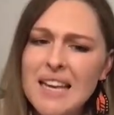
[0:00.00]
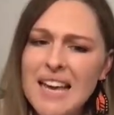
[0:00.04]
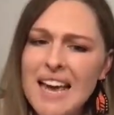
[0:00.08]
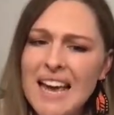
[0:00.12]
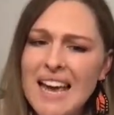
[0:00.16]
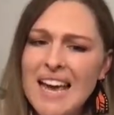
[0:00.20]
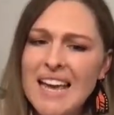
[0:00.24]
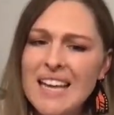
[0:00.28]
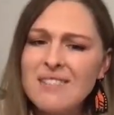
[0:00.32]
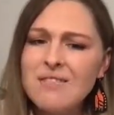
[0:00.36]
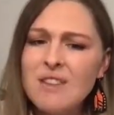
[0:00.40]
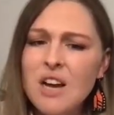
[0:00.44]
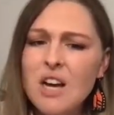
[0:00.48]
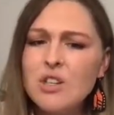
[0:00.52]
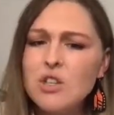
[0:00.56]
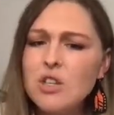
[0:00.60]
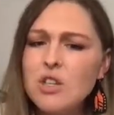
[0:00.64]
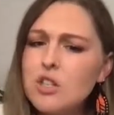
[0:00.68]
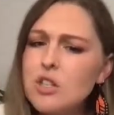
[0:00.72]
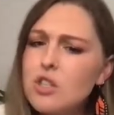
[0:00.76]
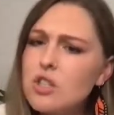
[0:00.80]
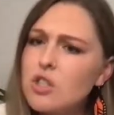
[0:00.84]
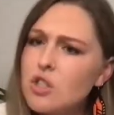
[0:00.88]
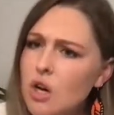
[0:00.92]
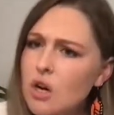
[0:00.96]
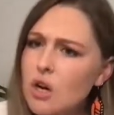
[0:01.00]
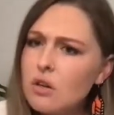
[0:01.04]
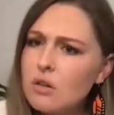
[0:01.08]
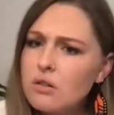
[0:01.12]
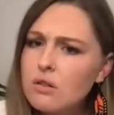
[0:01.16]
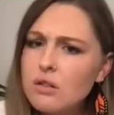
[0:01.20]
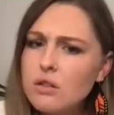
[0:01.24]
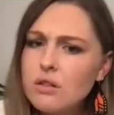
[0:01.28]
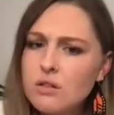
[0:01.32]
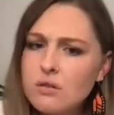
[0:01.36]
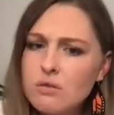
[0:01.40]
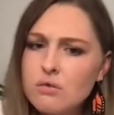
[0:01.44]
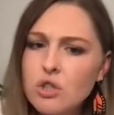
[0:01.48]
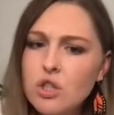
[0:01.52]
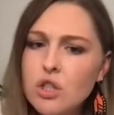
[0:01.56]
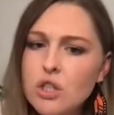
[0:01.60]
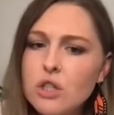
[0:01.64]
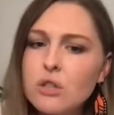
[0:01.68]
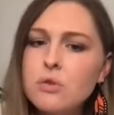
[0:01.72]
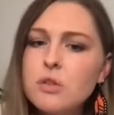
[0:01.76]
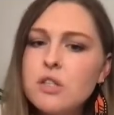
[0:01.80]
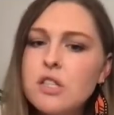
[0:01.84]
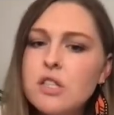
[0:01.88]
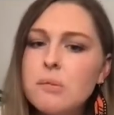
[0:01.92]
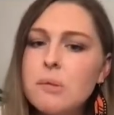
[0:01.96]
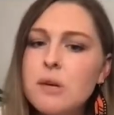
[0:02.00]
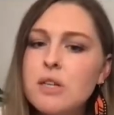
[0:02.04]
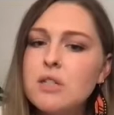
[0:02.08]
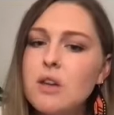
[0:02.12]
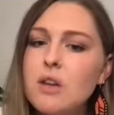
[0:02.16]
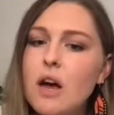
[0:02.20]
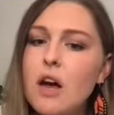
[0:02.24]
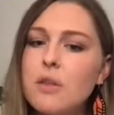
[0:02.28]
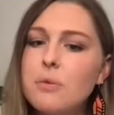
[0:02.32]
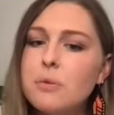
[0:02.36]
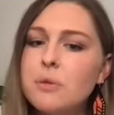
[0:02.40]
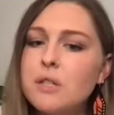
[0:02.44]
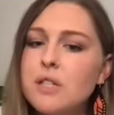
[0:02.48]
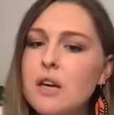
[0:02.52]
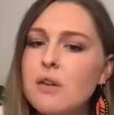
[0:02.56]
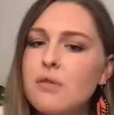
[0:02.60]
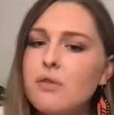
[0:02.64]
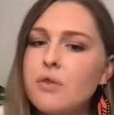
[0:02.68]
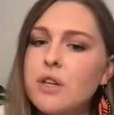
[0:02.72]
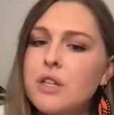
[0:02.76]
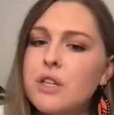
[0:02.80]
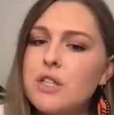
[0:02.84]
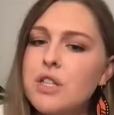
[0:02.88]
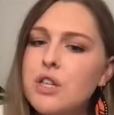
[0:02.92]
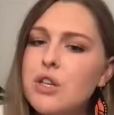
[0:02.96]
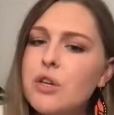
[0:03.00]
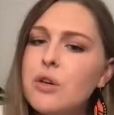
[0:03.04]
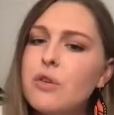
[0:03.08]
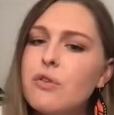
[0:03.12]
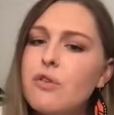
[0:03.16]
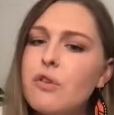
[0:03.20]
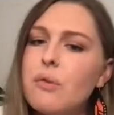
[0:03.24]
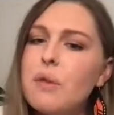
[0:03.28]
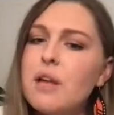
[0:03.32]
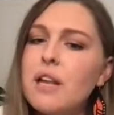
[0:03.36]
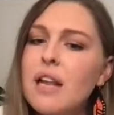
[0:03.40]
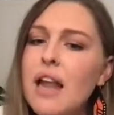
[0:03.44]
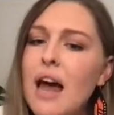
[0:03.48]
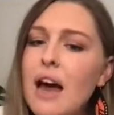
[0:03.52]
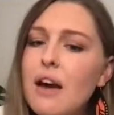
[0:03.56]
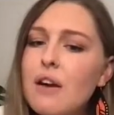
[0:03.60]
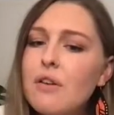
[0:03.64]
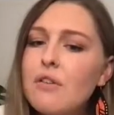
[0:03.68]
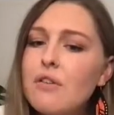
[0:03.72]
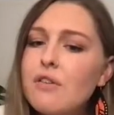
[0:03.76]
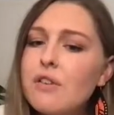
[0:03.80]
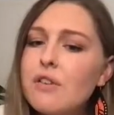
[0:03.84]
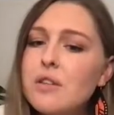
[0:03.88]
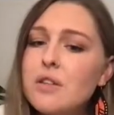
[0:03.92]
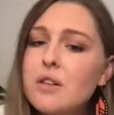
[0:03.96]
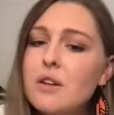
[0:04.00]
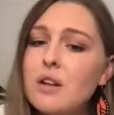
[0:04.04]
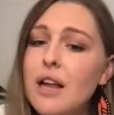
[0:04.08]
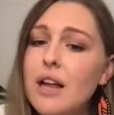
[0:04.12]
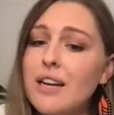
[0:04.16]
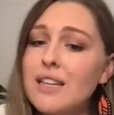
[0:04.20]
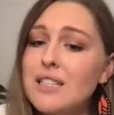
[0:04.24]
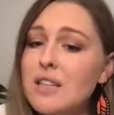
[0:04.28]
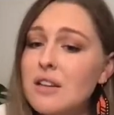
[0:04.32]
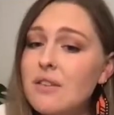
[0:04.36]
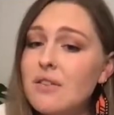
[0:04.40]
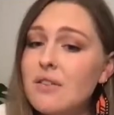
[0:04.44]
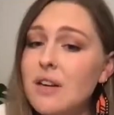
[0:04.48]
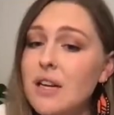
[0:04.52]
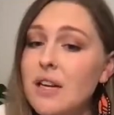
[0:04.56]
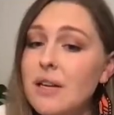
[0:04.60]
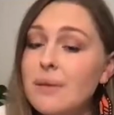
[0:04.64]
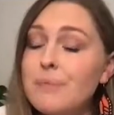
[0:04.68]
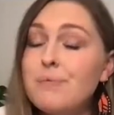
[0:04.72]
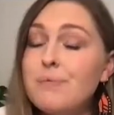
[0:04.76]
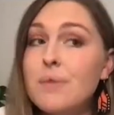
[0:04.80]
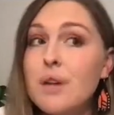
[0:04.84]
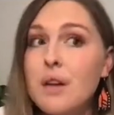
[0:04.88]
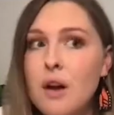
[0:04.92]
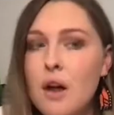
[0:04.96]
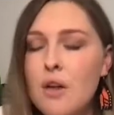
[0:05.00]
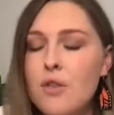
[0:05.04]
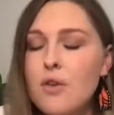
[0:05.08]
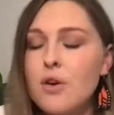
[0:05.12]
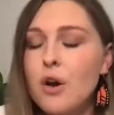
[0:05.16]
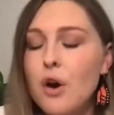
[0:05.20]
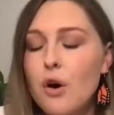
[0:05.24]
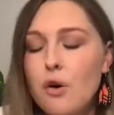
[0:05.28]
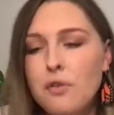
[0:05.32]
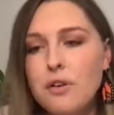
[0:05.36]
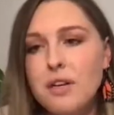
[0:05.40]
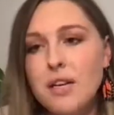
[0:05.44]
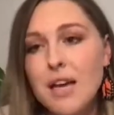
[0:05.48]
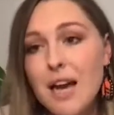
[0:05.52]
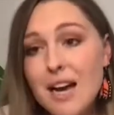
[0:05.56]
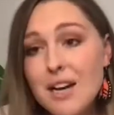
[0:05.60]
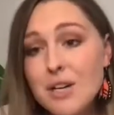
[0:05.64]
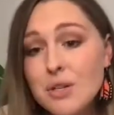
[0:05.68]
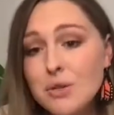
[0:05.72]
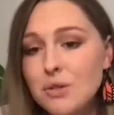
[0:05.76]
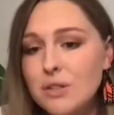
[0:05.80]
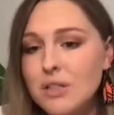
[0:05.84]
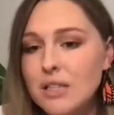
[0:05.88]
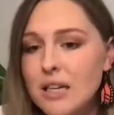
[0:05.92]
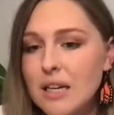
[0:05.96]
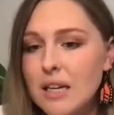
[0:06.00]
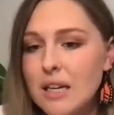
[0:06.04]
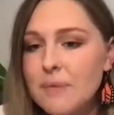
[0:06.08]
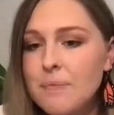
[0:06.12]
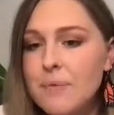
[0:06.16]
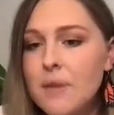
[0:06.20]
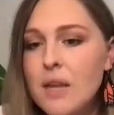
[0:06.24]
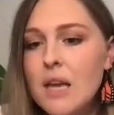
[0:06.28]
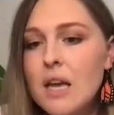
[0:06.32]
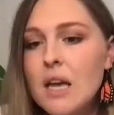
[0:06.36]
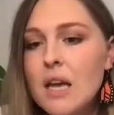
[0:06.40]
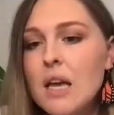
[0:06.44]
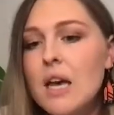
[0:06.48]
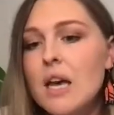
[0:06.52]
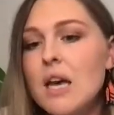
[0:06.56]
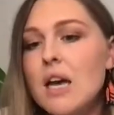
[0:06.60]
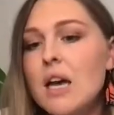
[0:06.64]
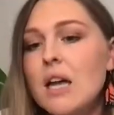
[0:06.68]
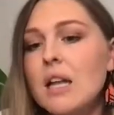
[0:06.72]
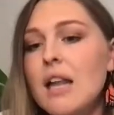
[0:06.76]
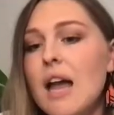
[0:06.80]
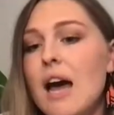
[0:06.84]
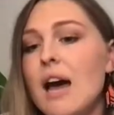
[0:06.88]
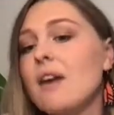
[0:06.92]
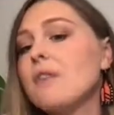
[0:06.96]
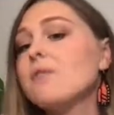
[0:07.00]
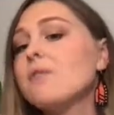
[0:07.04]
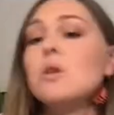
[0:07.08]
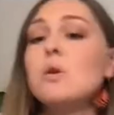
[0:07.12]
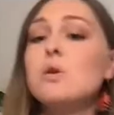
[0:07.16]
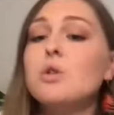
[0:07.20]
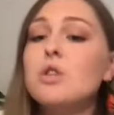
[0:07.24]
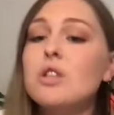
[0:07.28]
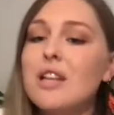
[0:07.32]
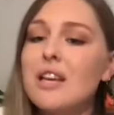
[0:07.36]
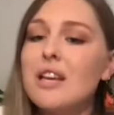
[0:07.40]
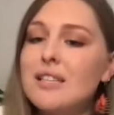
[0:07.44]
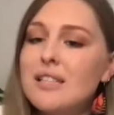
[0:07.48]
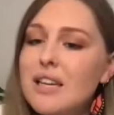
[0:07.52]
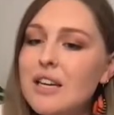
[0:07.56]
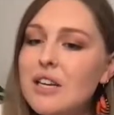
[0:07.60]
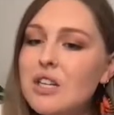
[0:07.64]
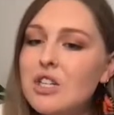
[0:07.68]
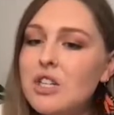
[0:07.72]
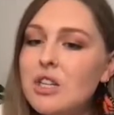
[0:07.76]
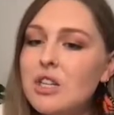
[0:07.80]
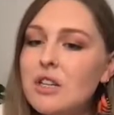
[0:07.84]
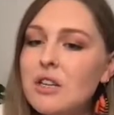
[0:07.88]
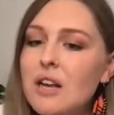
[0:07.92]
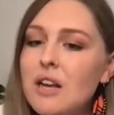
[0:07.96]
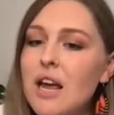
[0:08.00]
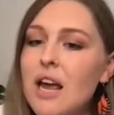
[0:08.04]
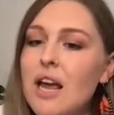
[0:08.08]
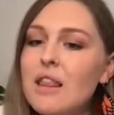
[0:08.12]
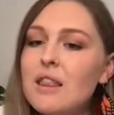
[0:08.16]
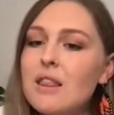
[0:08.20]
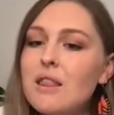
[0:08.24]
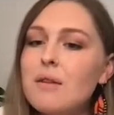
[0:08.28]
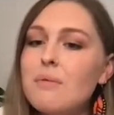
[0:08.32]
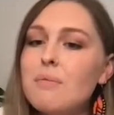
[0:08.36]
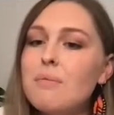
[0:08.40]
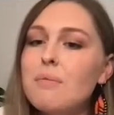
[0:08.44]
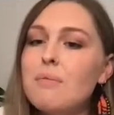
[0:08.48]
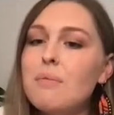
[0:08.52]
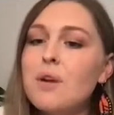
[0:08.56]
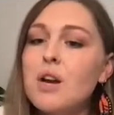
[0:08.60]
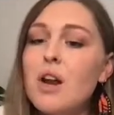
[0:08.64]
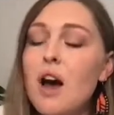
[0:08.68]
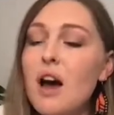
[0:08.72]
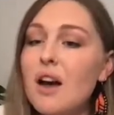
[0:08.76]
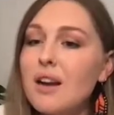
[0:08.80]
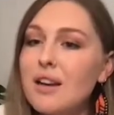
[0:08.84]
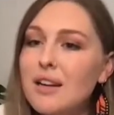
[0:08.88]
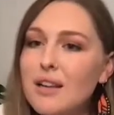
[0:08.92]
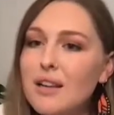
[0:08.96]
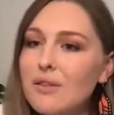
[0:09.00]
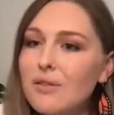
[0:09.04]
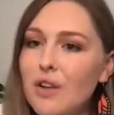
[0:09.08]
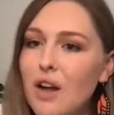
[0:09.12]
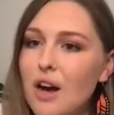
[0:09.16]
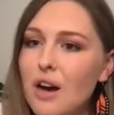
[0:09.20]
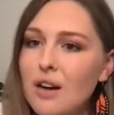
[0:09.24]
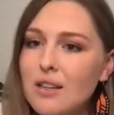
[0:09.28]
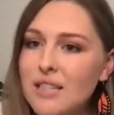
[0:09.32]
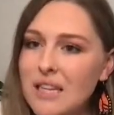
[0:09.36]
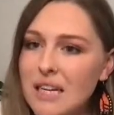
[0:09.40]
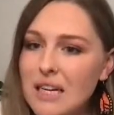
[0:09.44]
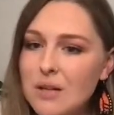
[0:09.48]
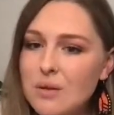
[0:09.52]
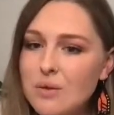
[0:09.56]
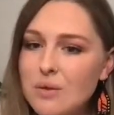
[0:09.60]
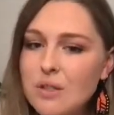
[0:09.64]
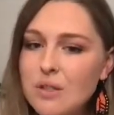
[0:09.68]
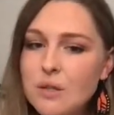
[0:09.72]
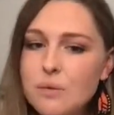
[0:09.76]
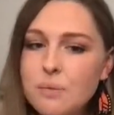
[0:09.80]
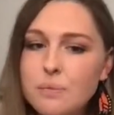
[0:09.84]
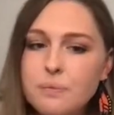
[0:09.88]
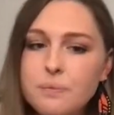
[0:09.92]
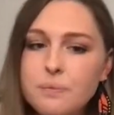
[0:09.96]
And not just adults, children's mental health was suffering too from the lack of physical activity, another COVID casualty, lack of socialization, and the monotony of lockdowns.